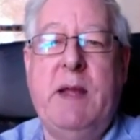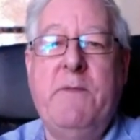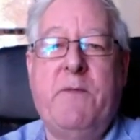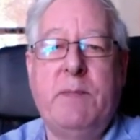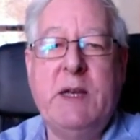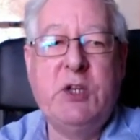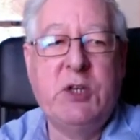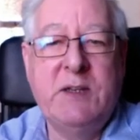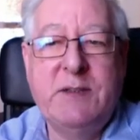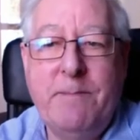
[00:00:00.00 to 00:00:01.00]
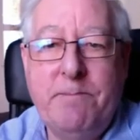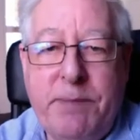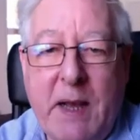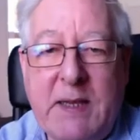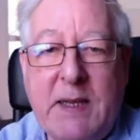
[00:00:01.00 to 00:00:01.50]
information is
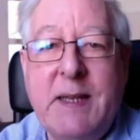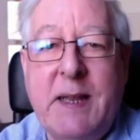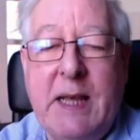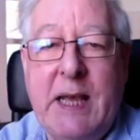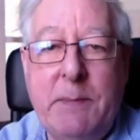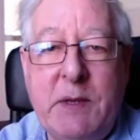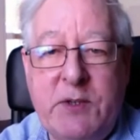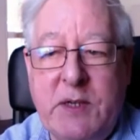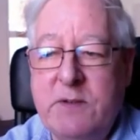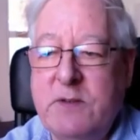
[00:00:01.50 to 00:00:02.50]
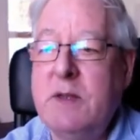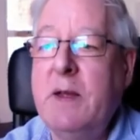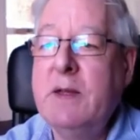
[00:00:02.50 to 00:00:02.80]
embedded in the images